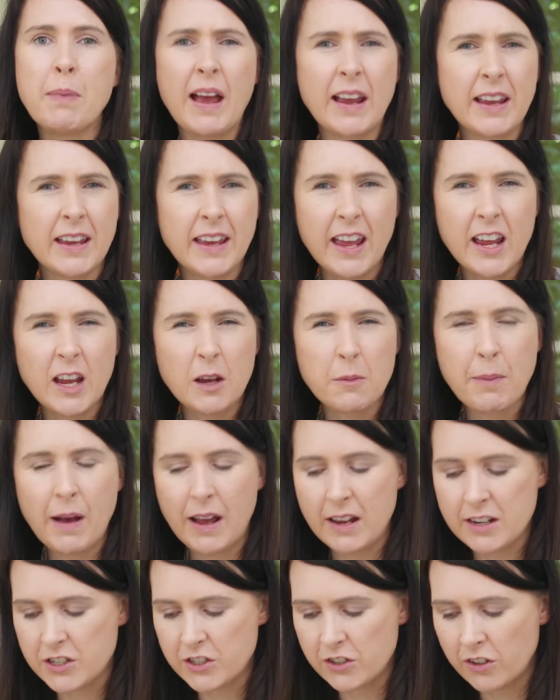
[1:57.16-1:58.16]
pancake
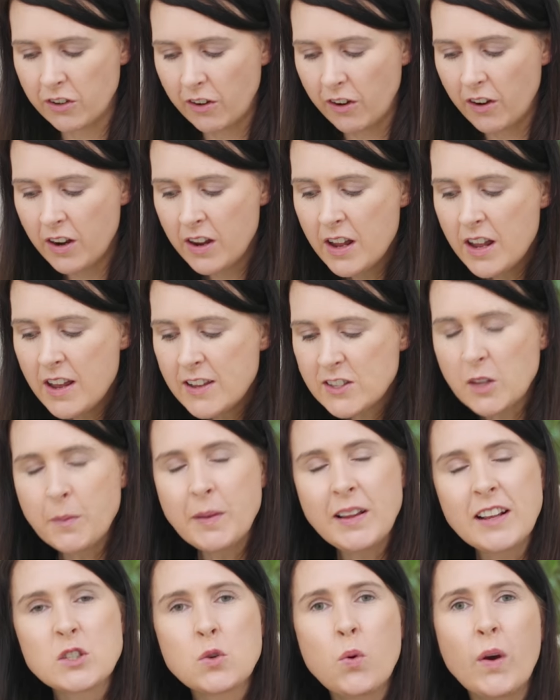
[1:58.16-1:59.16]
batter,
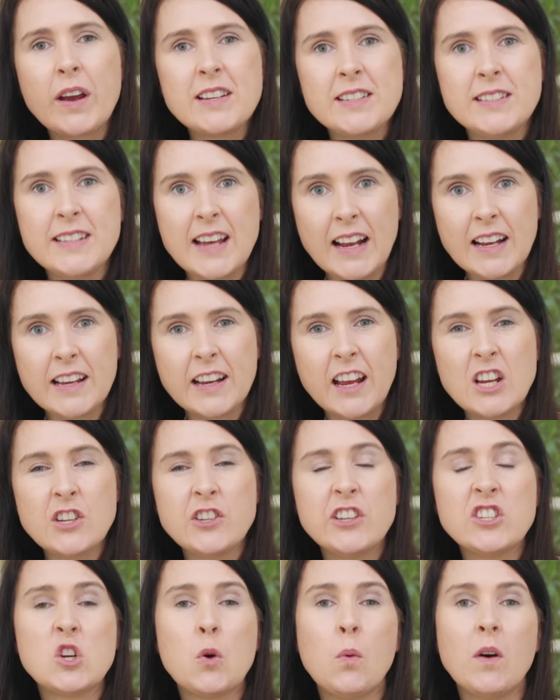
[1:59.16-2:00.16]
something that's quite
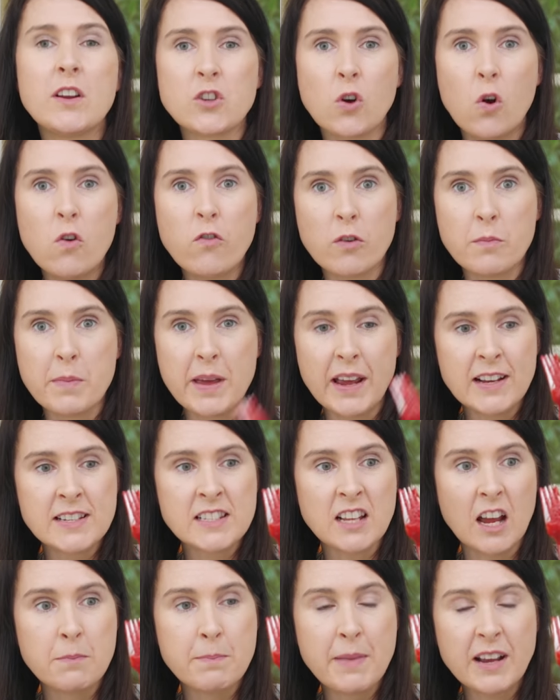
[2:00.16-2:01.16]
delicate and you don't want to
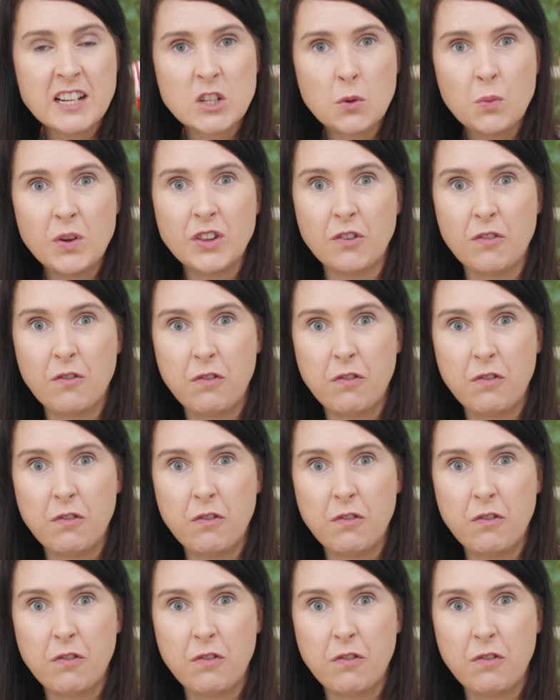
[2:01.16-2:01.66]
overmix, I mix it with a